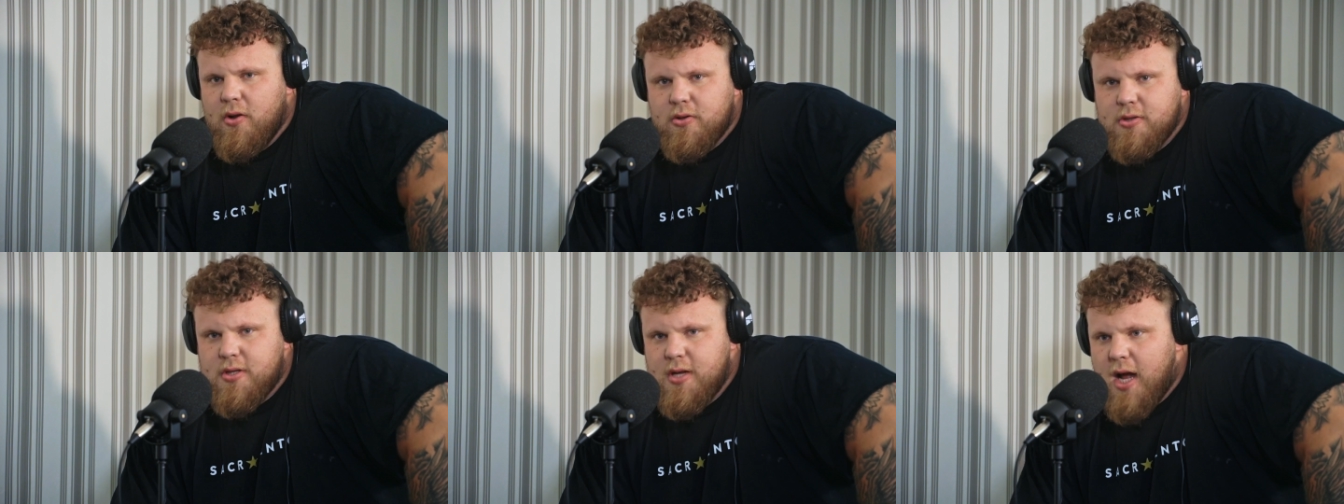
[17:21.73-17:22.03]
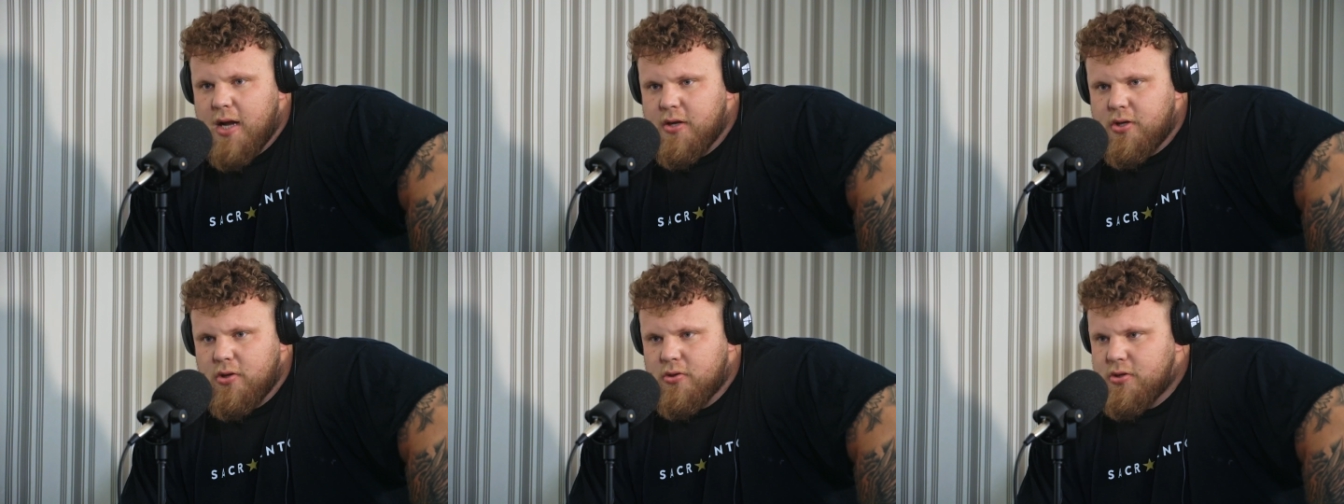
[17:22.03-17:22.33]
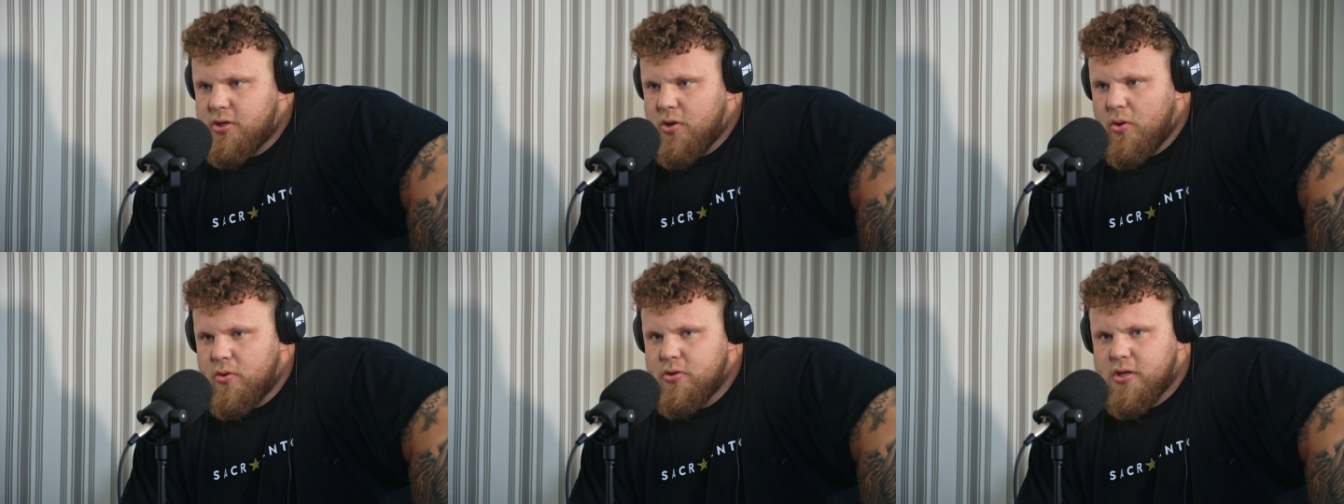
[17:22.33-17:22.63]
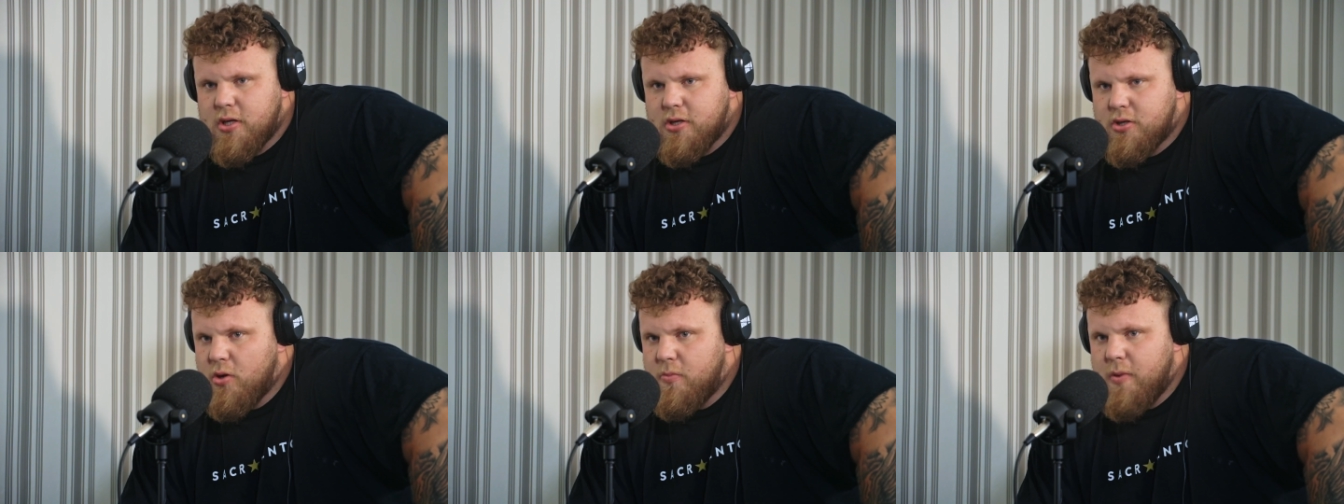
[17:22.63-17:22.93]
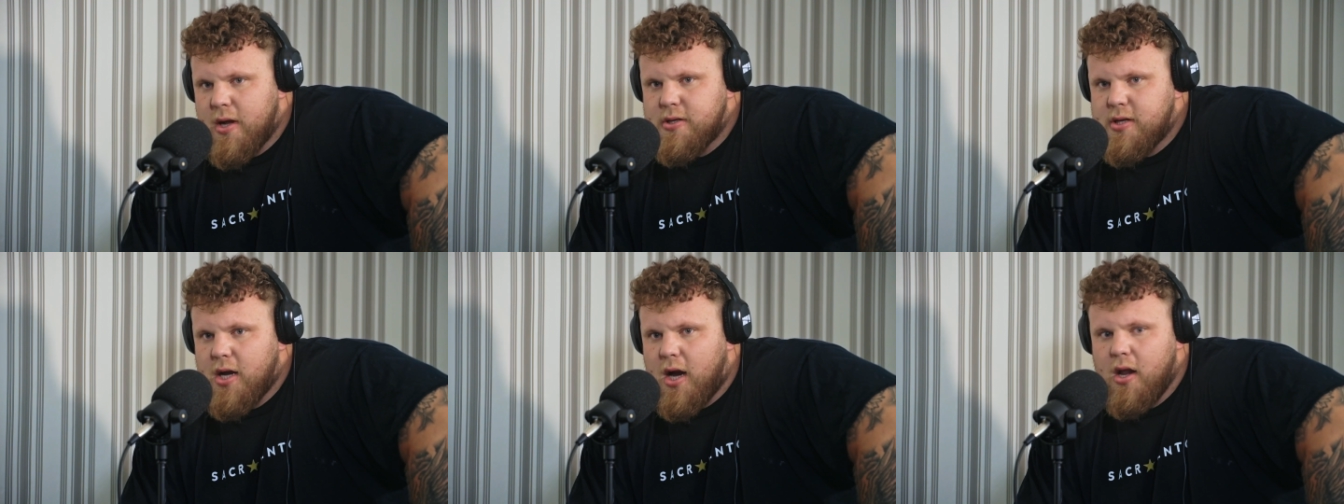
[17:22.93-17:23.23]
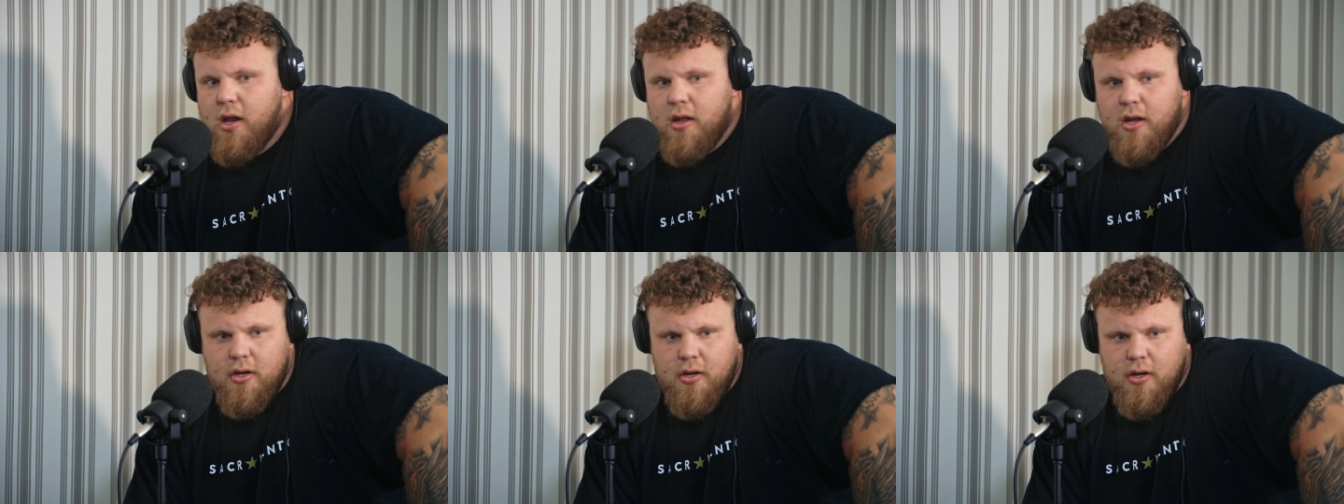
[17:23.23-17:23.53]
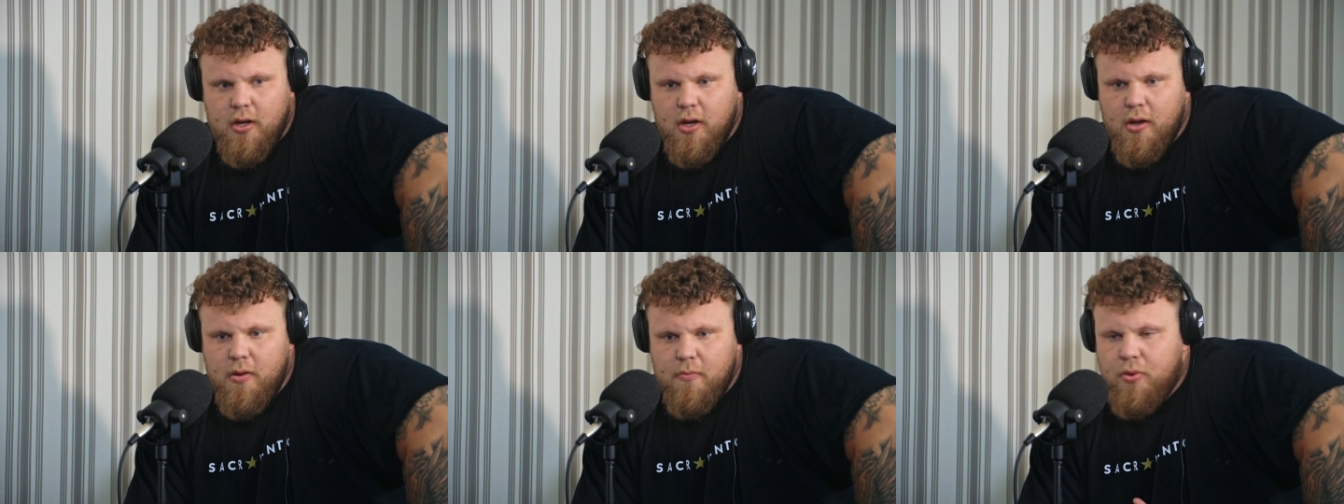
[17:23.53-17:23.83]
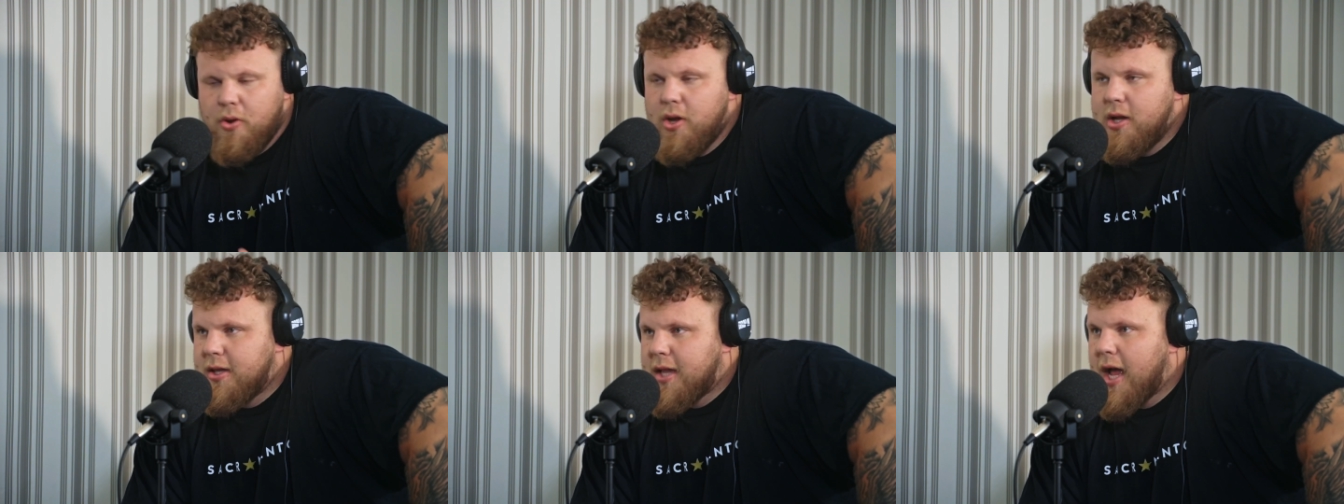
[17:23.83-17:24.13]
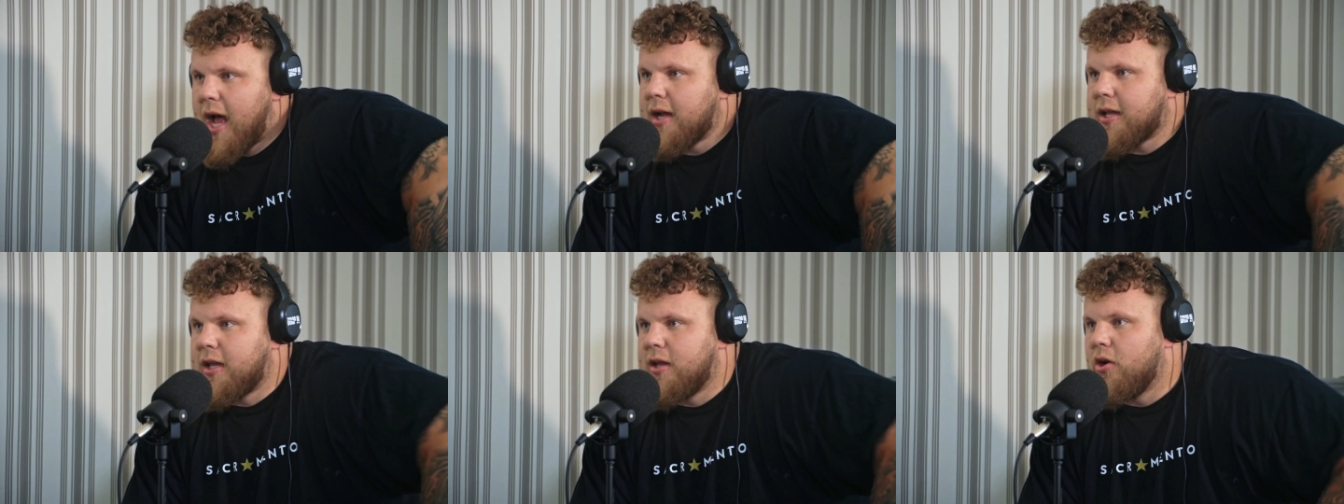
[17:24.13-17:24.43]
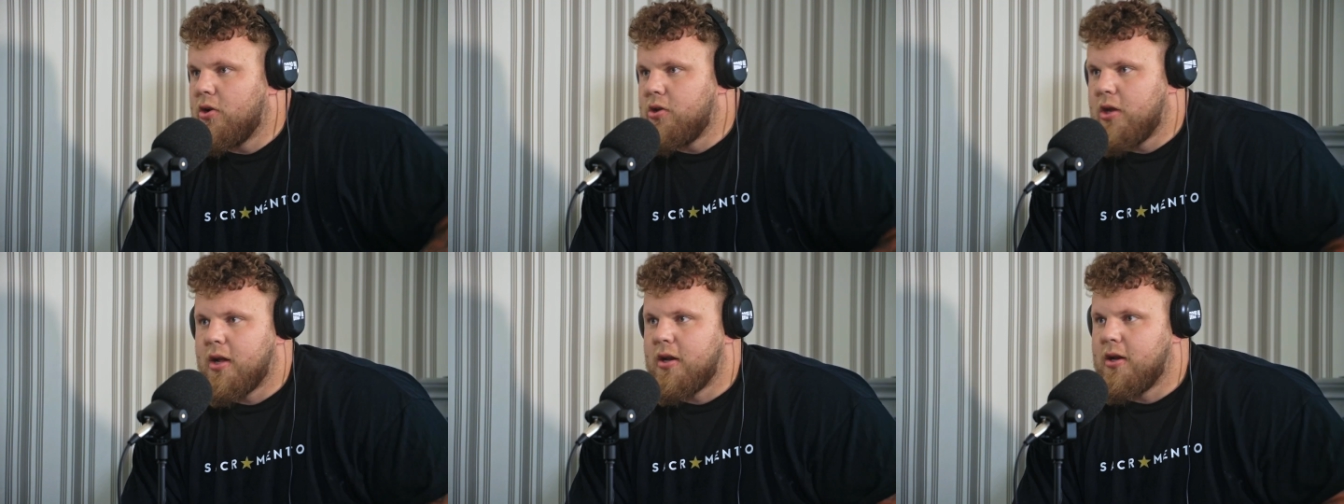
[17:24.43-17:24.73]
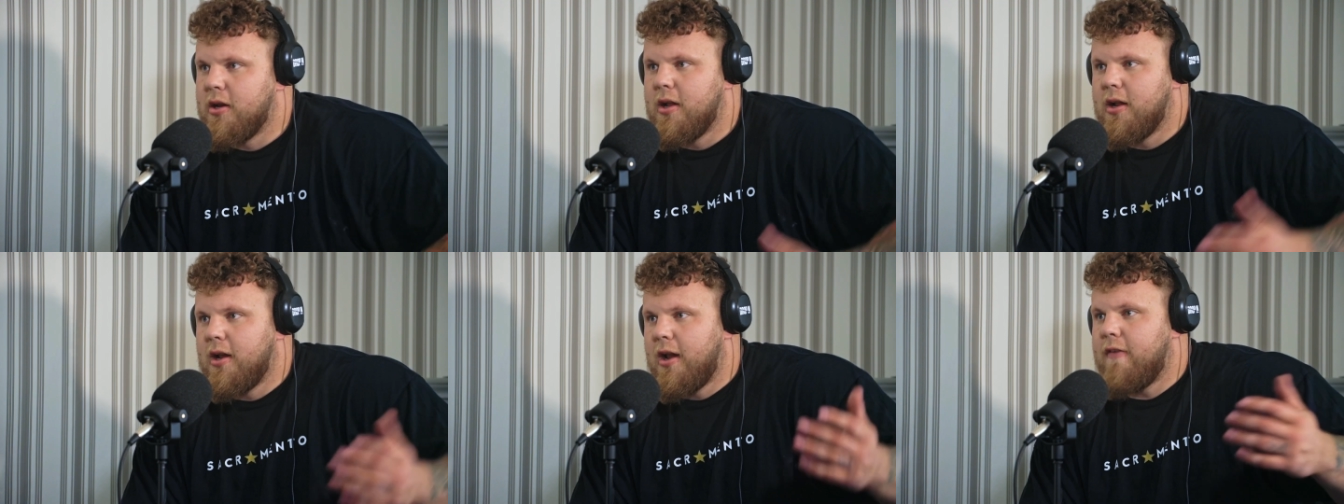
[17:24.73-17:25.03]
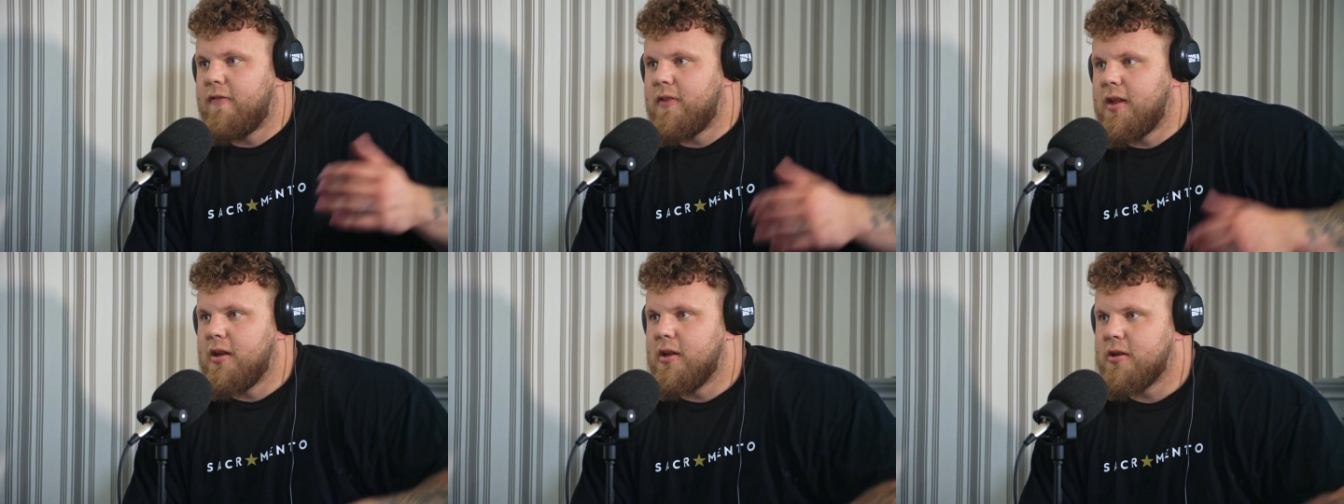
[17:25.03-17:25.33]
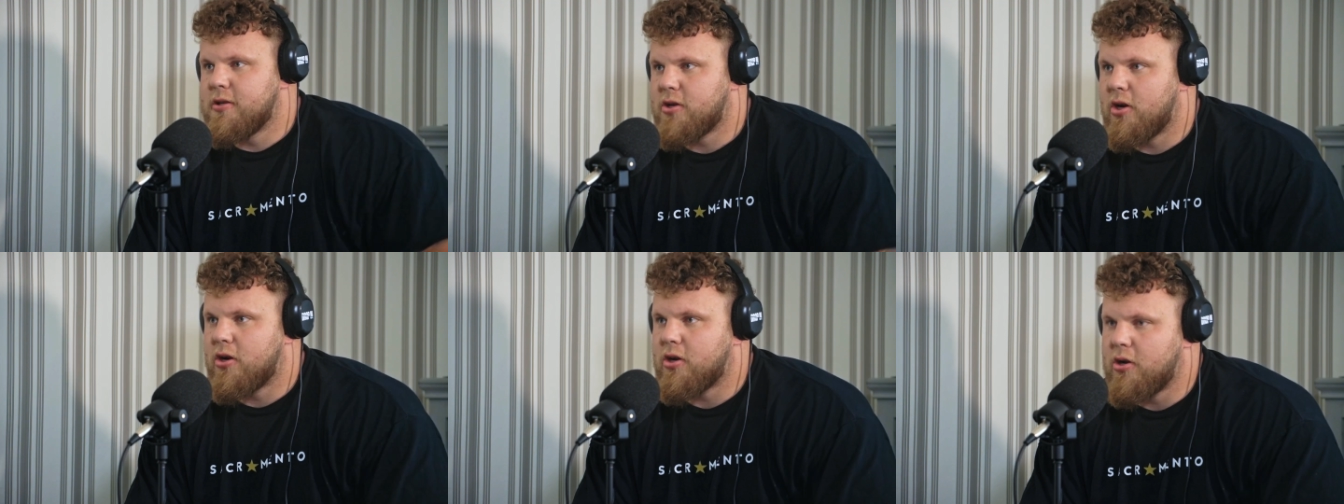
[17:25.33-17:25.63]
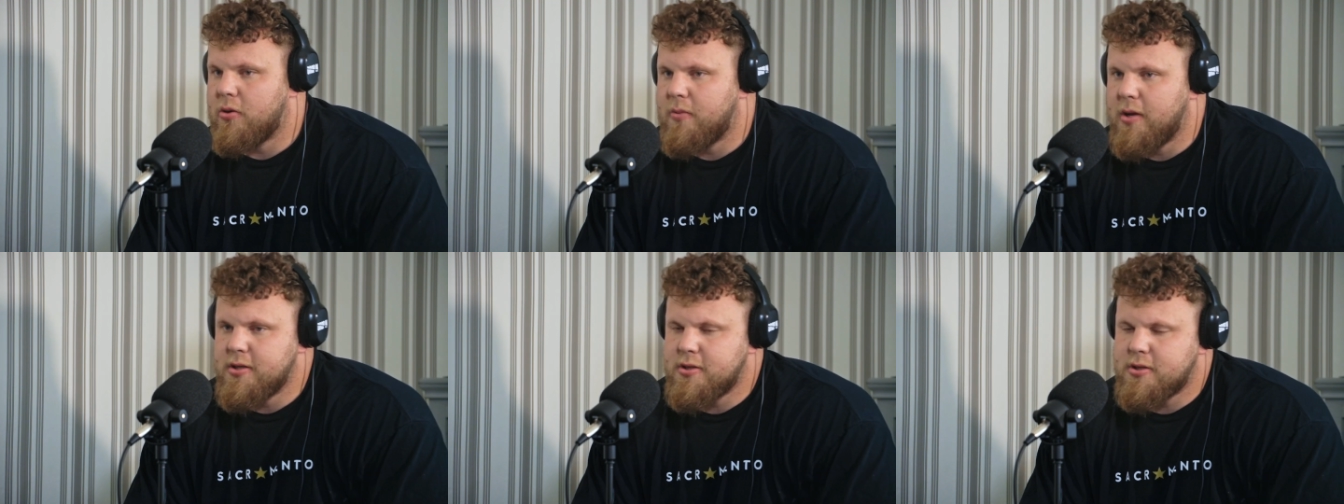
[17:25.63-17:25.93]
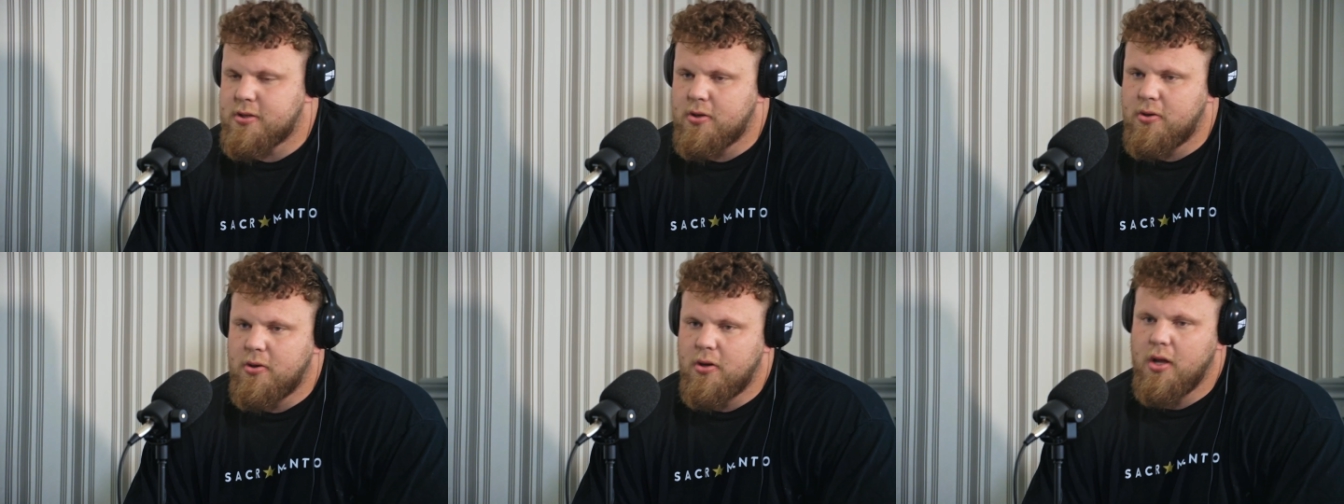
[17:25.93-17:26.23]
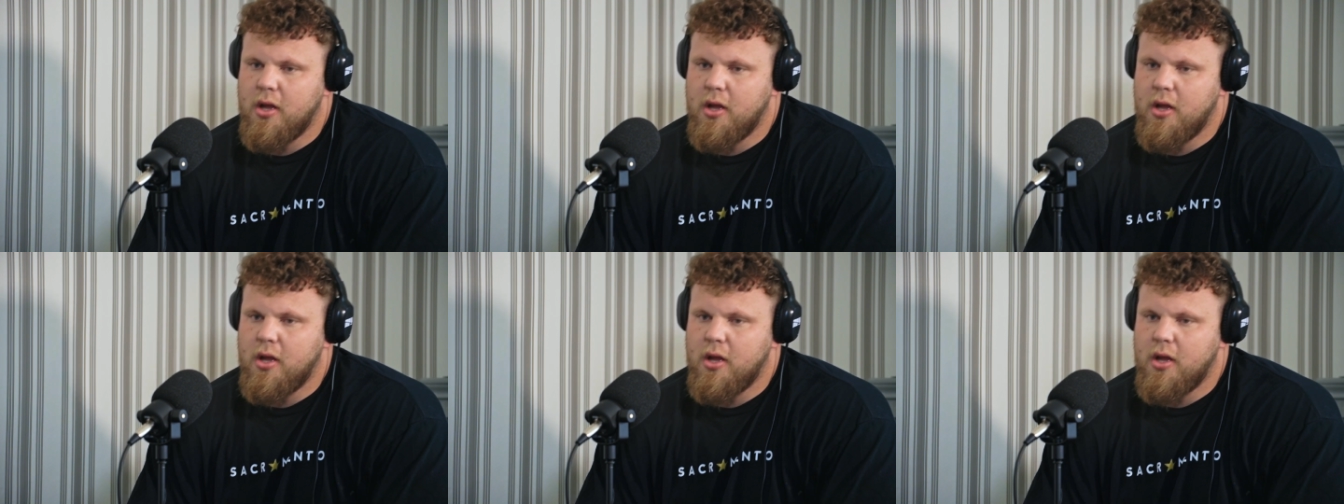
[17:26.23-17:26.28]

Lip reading: those natural stones are so much harder than putting tacky on you and lifting the circular ones. So,